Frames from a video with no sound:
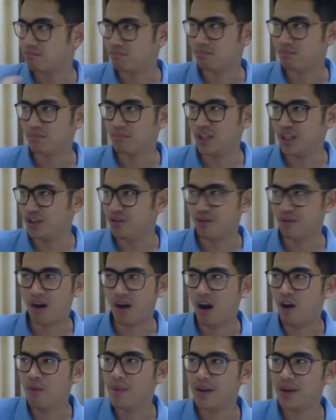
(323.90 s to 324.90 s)
Lee,
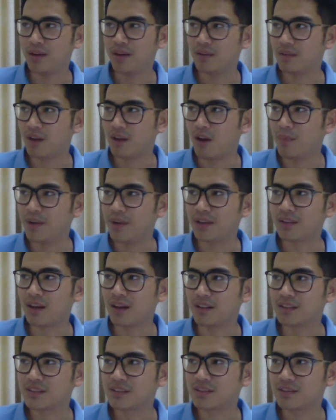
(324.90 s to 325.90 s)
how many
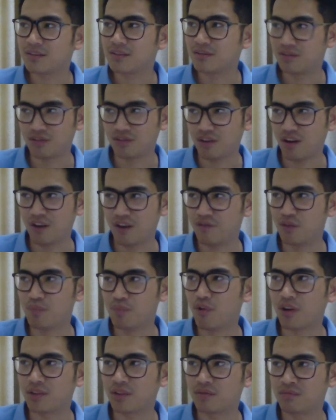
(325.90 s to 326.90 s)
tons have you
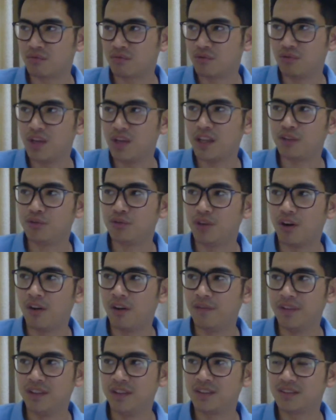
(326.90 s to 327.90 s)
brought today to the
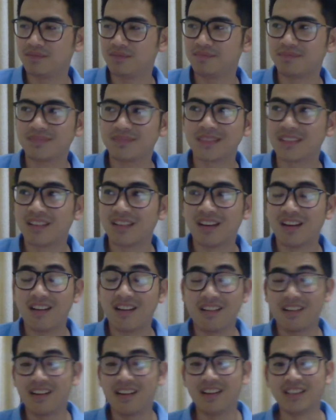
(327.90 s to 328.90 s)
office?
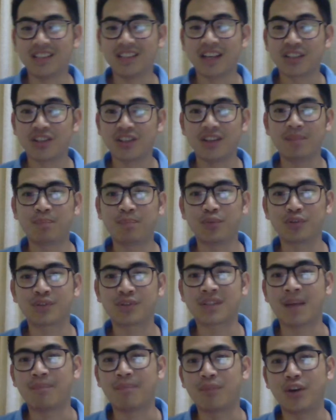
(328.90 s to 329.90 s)
It's actually put
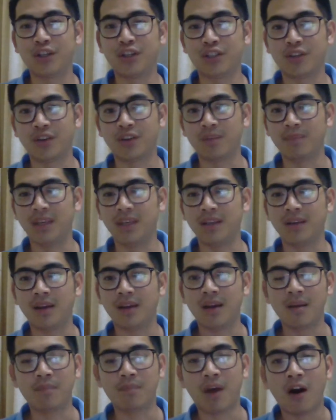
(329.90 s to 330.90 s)
some pressure on me.
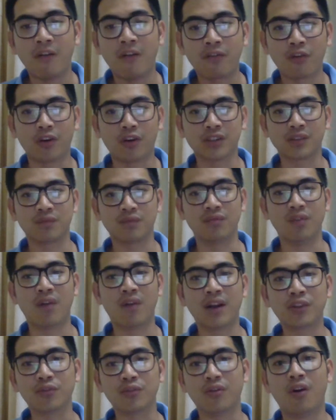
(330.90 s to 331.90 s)
But of course, we want
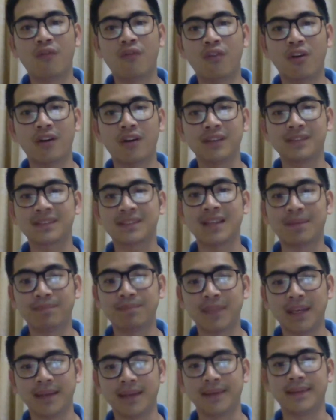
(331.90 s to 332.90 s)
to work on
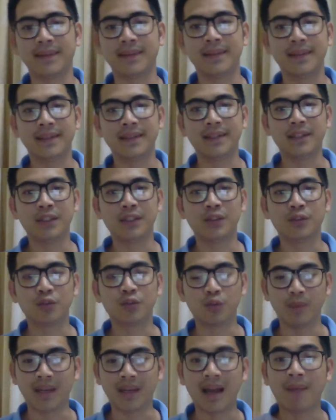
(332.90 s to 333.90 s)
something to
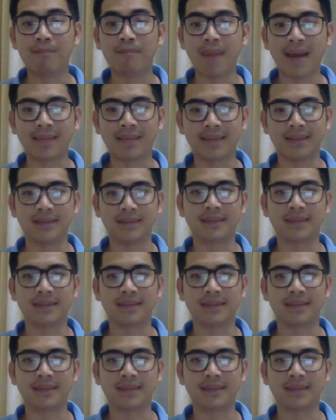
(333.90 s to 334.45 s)
become better.